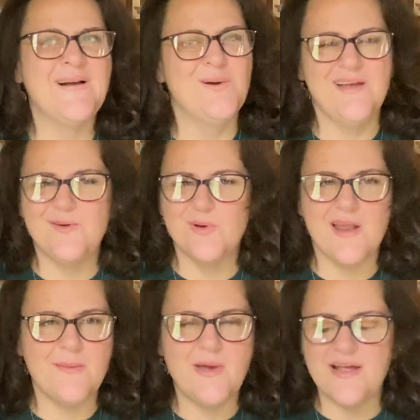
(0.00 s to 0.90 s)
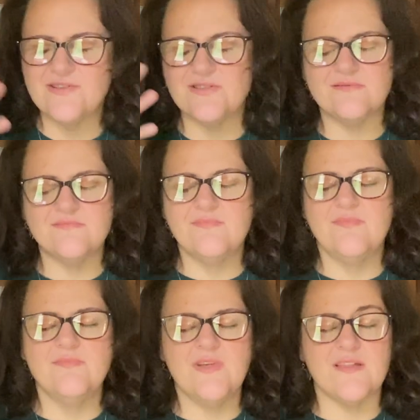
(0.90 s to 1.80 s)
I had to wear an eye patch, and
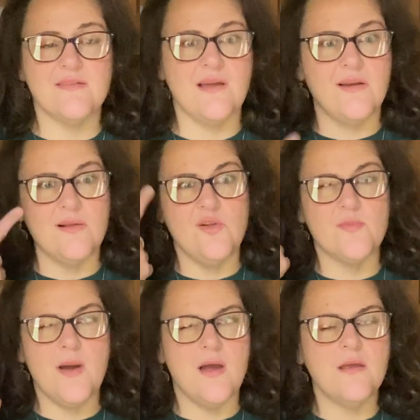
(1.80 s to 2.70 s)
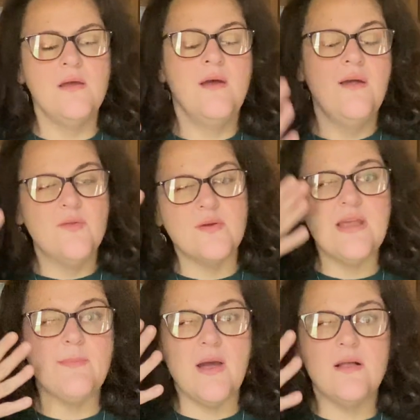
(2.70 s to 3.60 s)
because I couldn't close my eye, so I
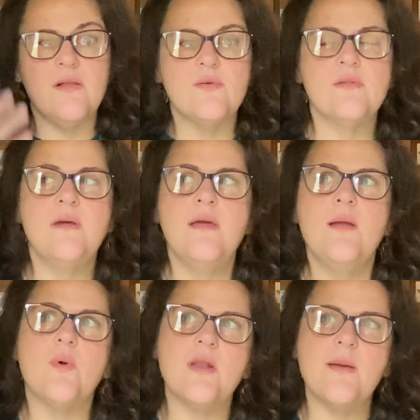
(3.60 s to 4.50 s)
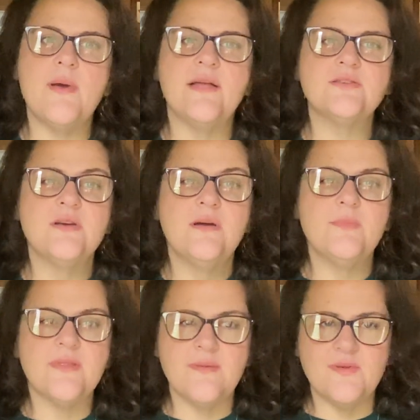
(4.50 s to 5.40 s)
taped my eye closed, wear an eye patch.
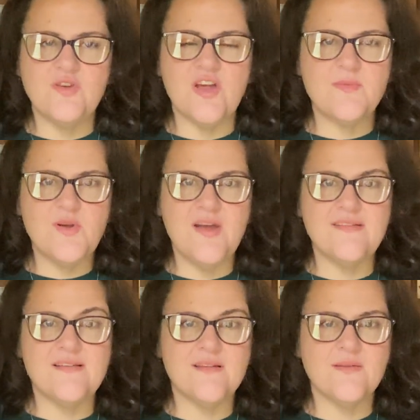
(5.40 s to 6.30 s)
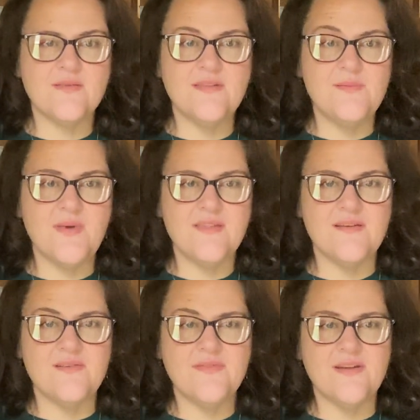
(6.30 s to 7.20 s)
But it drives me crazy because I'll see
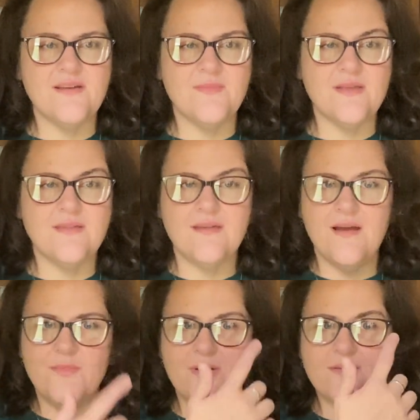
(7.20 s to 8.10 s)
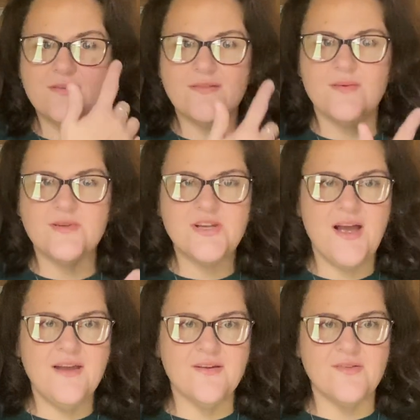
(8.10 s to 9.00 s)
myself and I'm like, this eyebrow is just so much
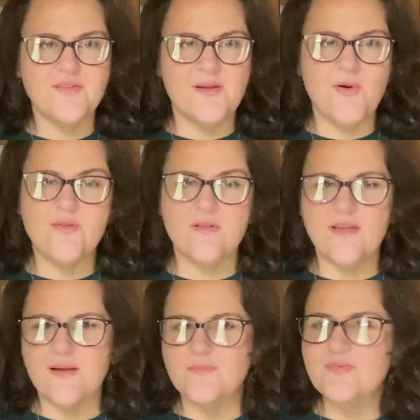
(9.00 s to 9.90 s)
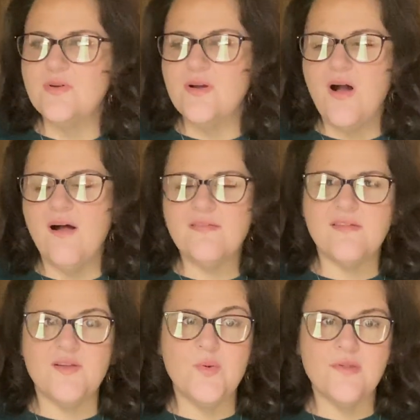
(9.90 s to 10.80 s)
higher. It looks like I'm
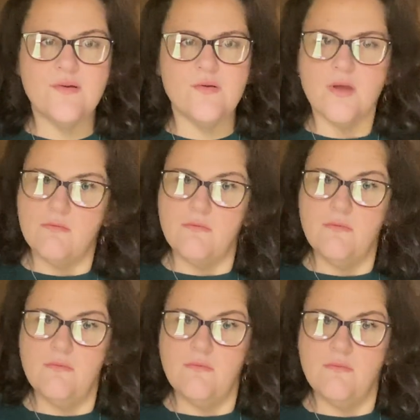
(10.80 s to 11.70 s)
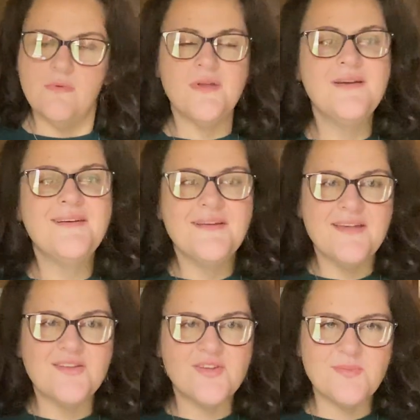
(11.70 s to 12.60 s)
constantly quizzical. Like, oh.
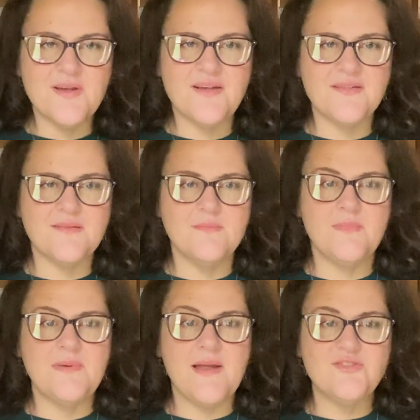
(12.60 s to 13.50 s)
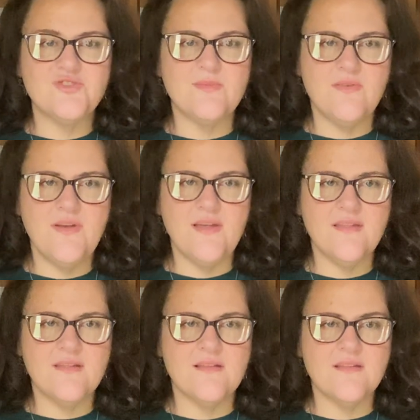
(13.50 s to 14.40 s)
It's just because naturally my face,
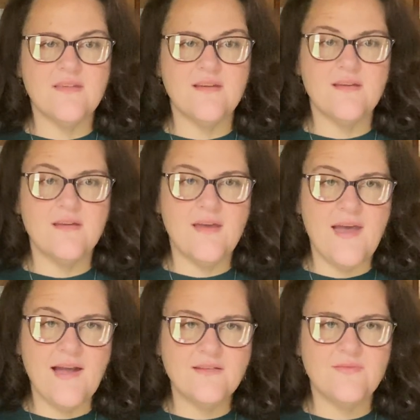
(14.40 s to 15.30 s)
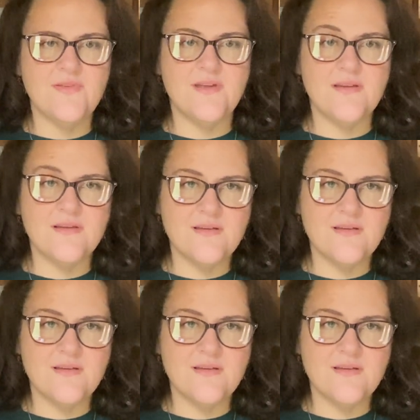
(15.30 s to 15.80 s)
unless I actively